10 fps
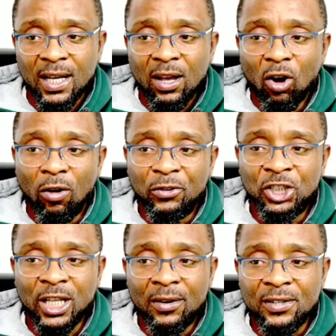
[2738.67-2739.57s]

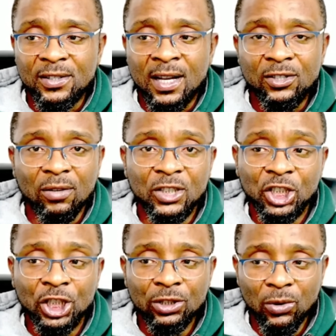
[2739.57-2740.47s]
official residence of the
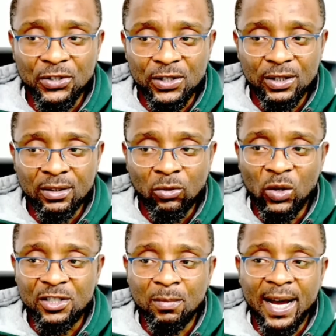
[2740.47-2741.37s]
GOC,
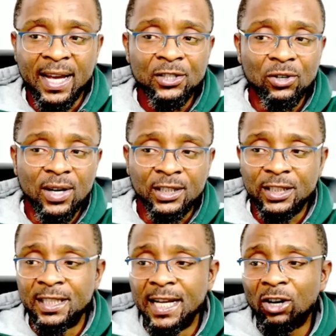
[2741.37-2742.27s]
with my entourage
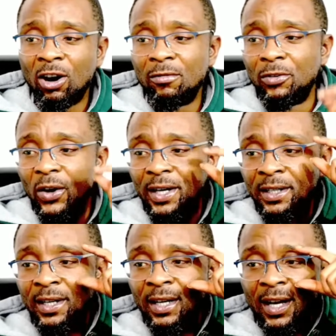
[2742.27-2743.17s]
in a convoy,
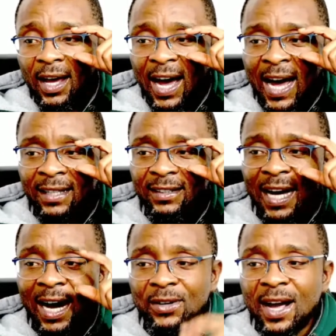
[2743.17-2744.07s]
and
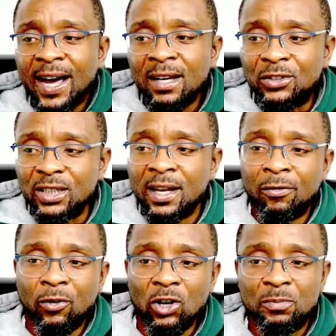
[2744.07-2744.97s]
arrived Air
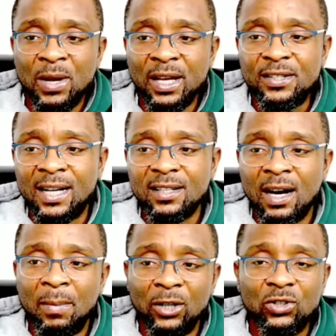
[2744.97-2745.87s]
Force Base at
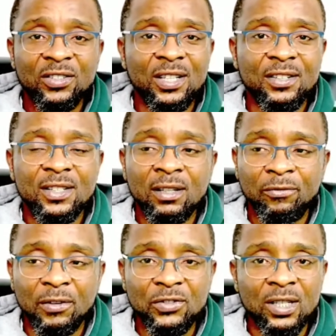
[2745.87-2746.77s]
about
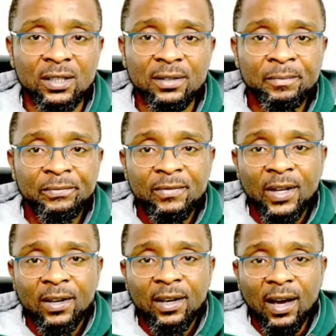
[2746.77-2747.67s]
16:15
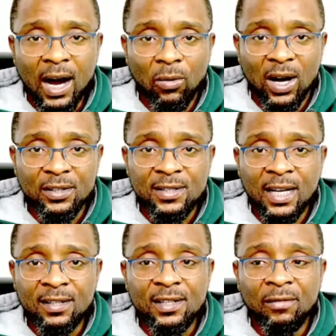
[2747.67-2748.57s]
hours.
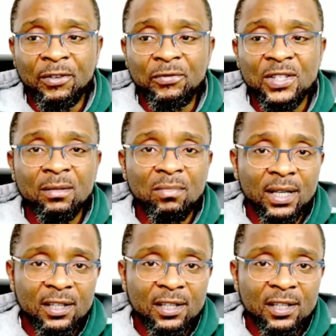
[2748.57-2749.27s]
That is 15 minutes